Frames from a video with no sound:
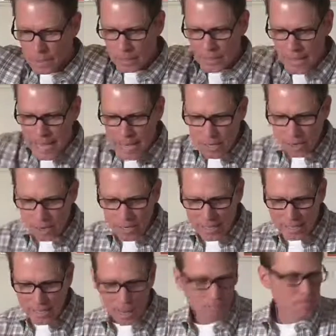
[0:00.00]
later
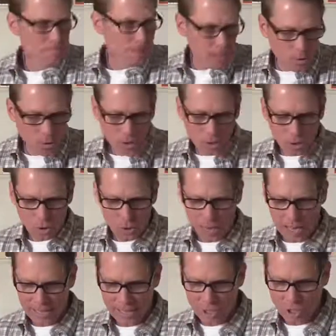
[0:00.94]
is a miracle
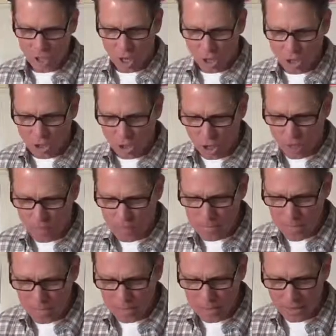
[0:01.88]
like salt on a
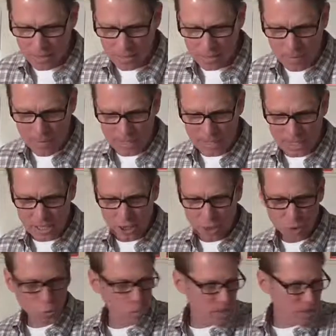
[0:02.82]
melon that makes it
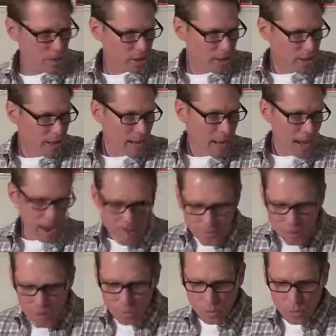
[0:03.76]
sweeter.
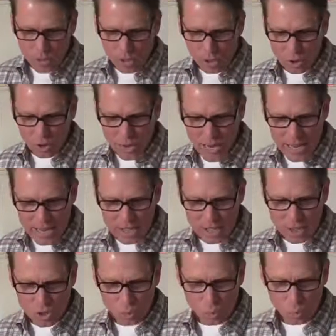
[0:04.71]
Everyone
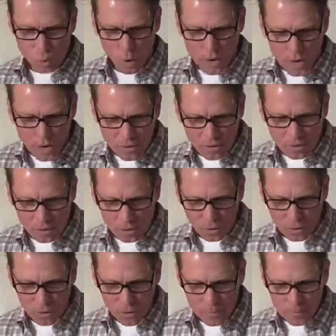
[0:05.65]
agrees it's
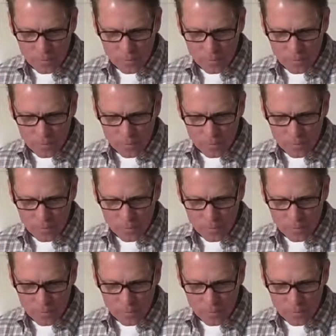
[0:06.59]
wonderful.